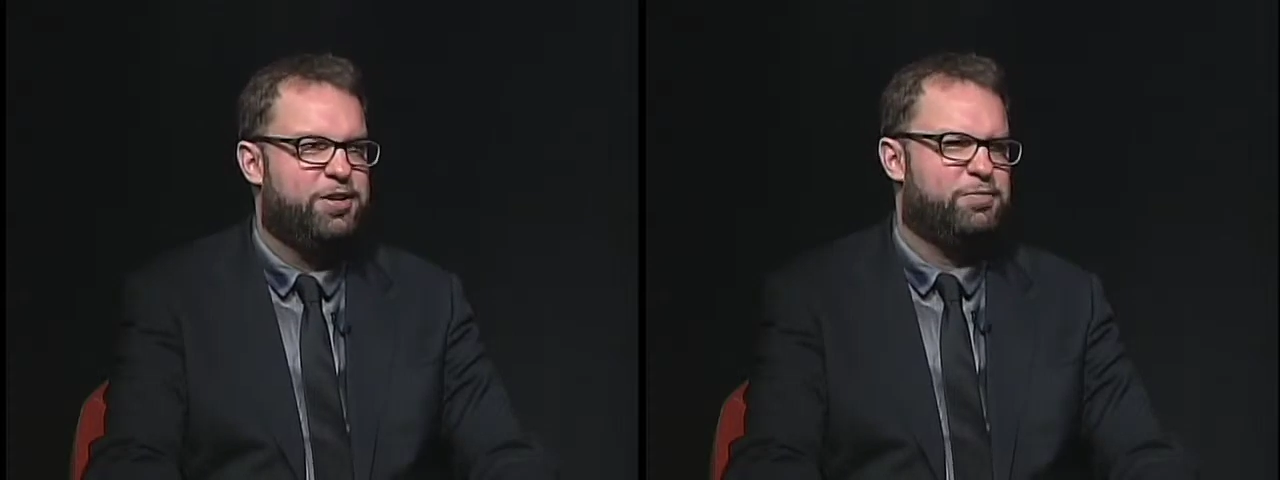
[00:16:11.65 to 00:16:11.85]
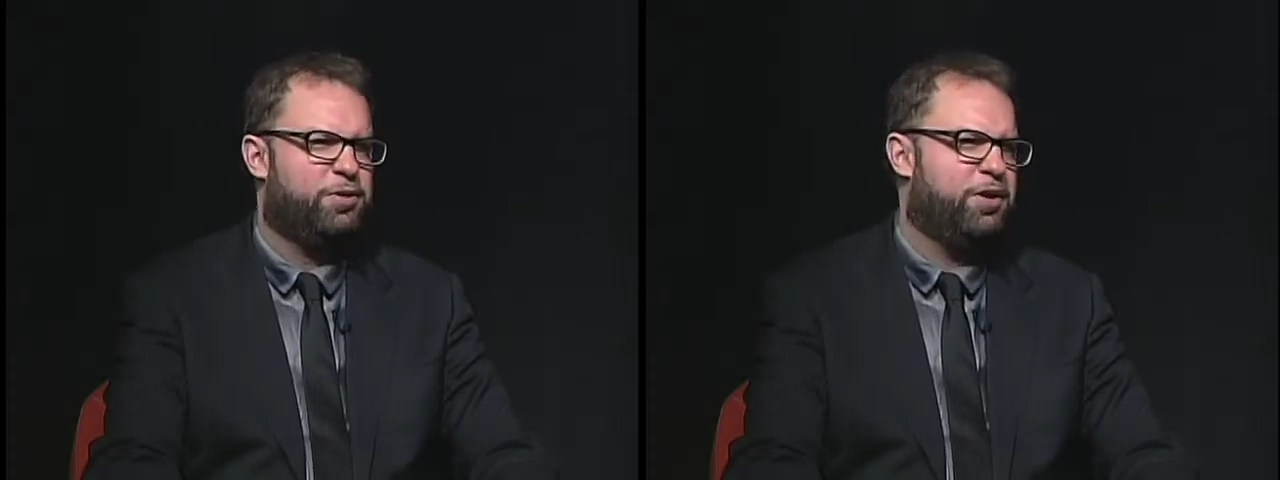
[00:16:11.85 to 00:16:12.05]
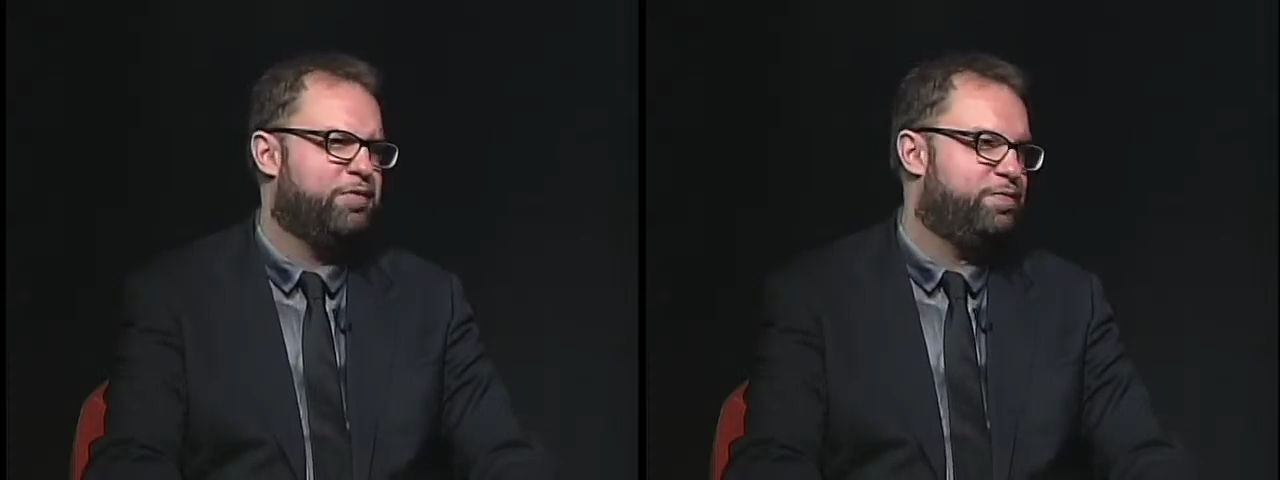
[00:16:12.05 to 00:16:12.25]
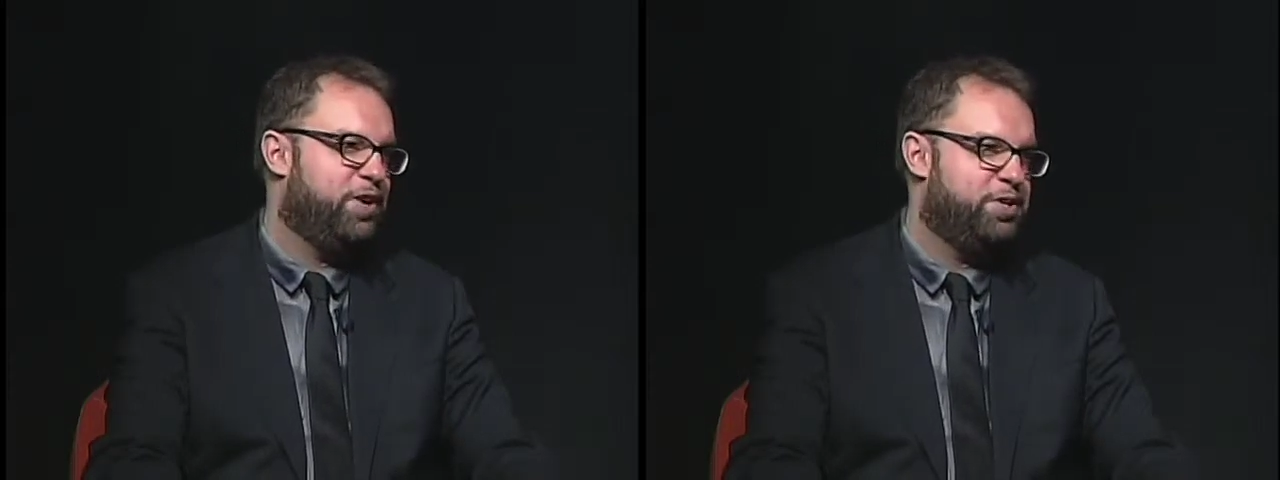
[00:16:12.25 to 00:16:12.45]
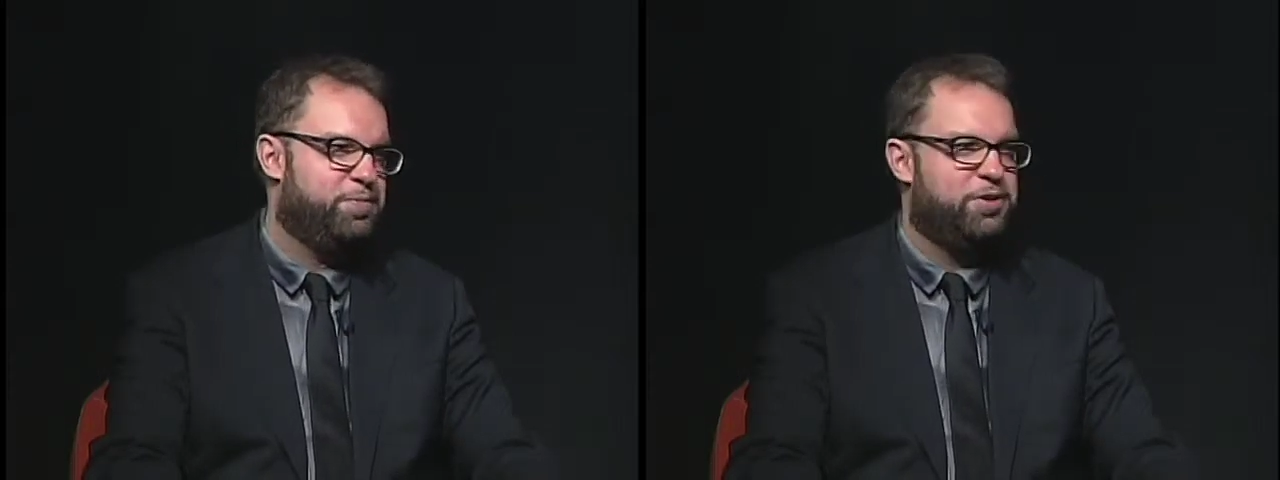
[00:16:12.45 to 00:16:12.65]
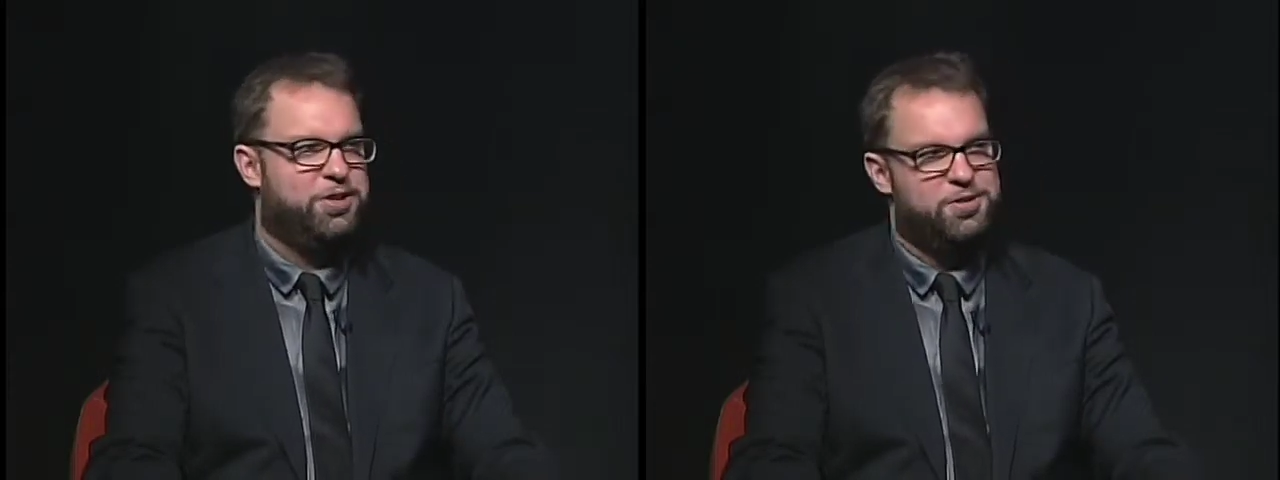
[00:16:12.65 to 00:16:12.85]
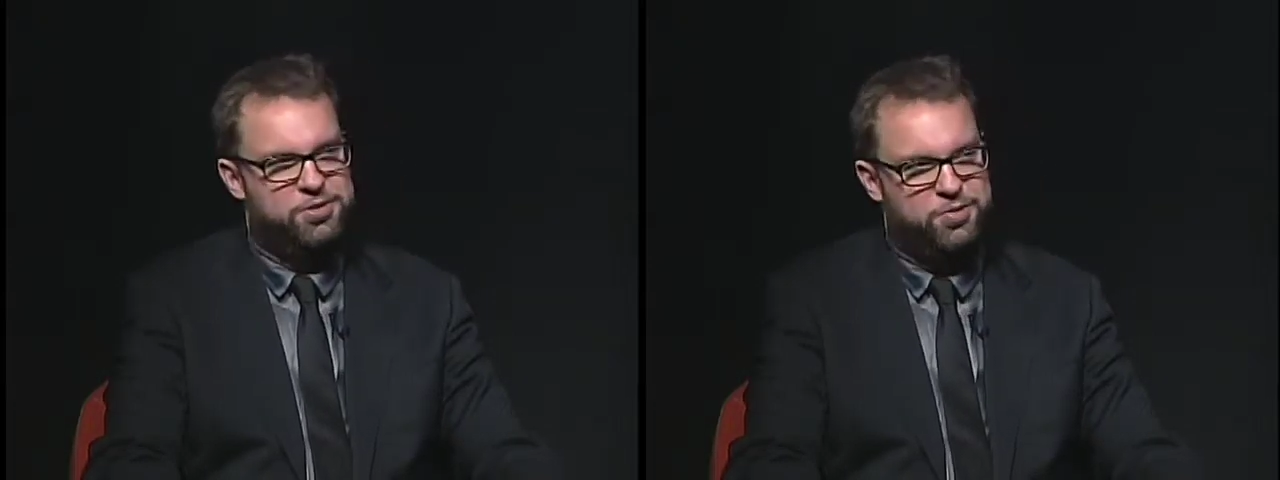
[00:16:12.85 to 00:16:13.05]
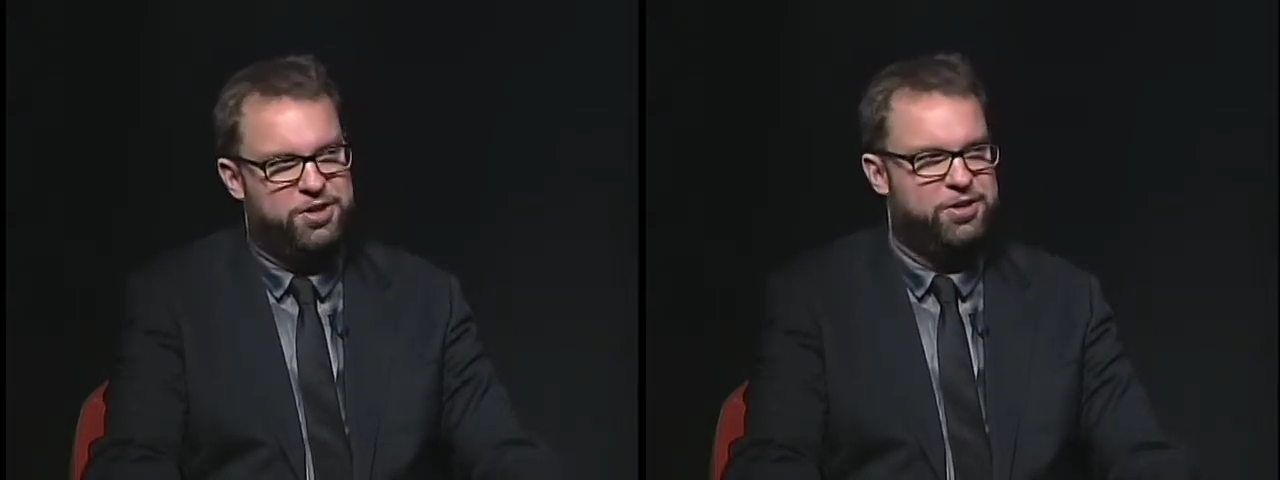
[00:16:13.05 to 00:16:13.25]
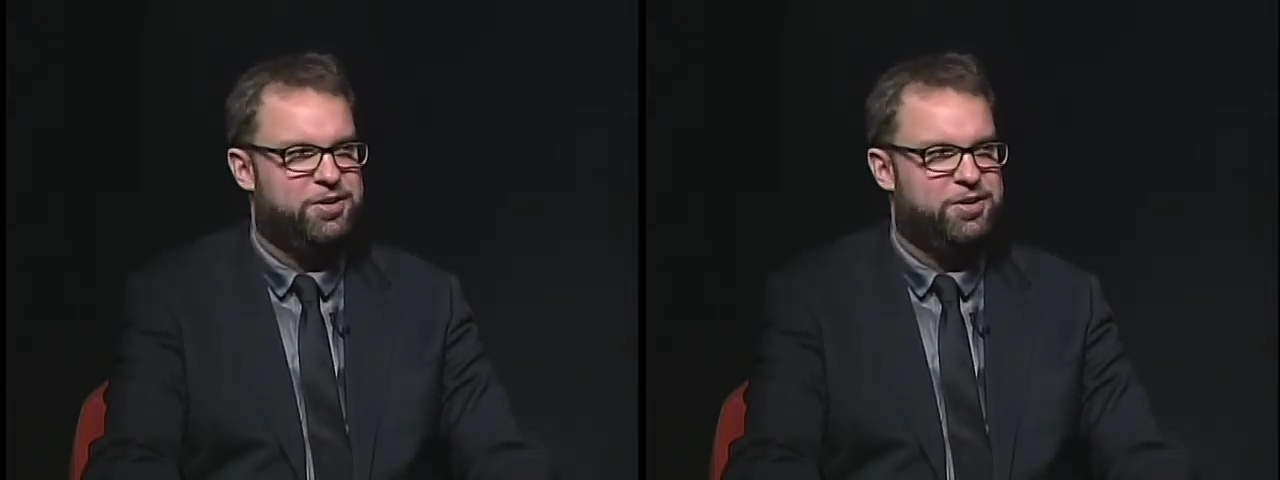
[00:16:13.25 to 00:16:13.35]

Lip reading: and we're on Facebook and Twitter